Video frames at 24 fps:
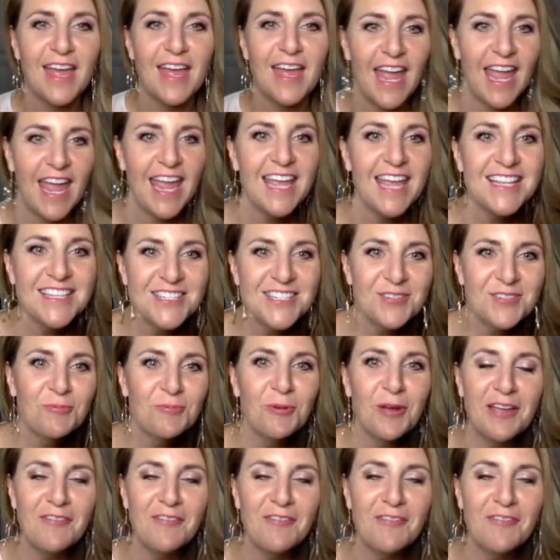Hey,
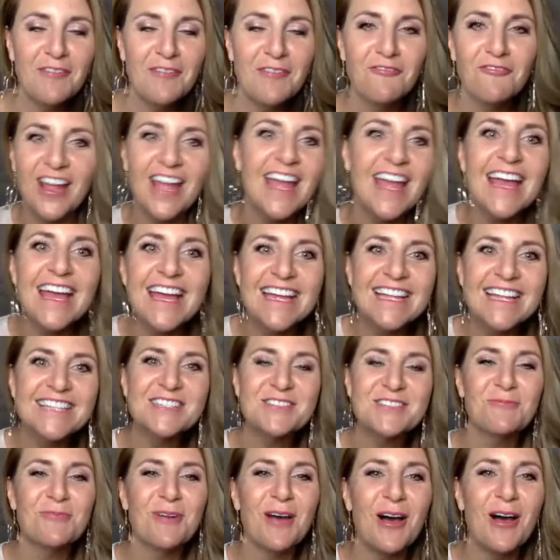sweet friends,
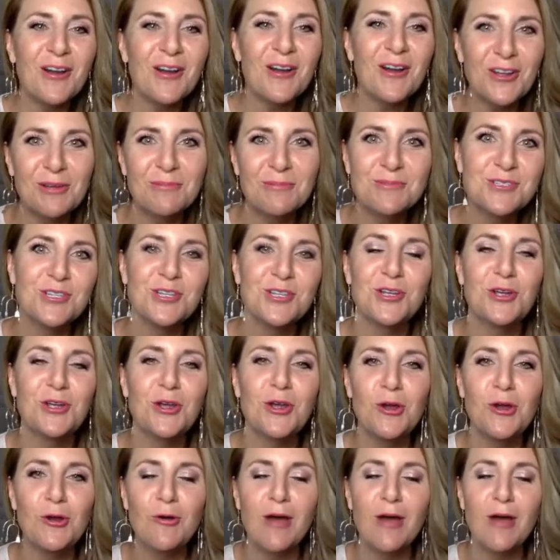welcome
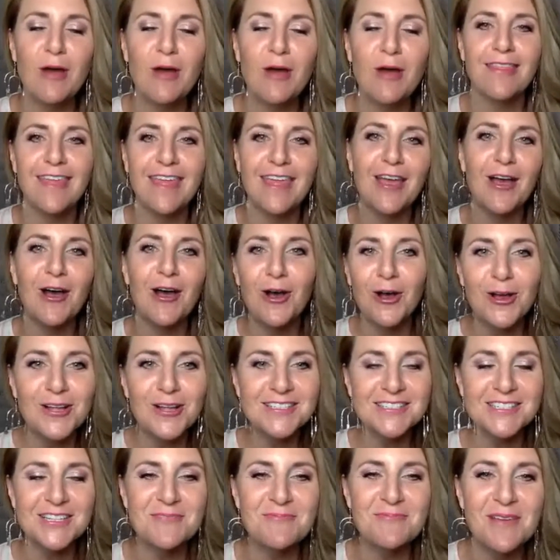to the
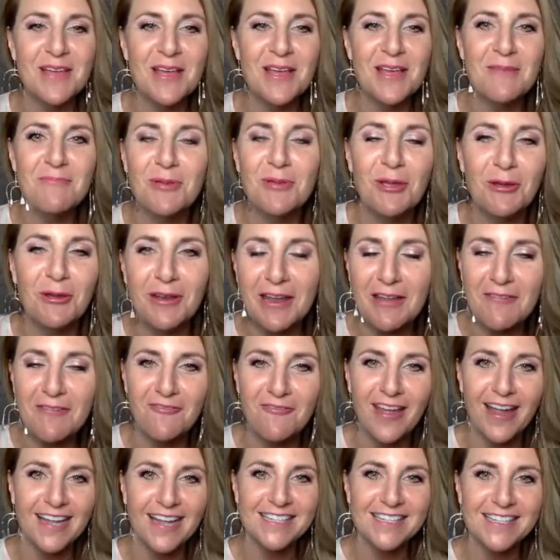Ultimate Beauty
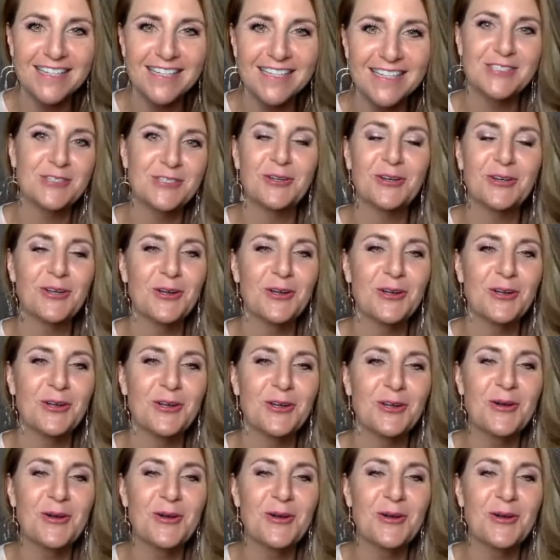Fixes Group.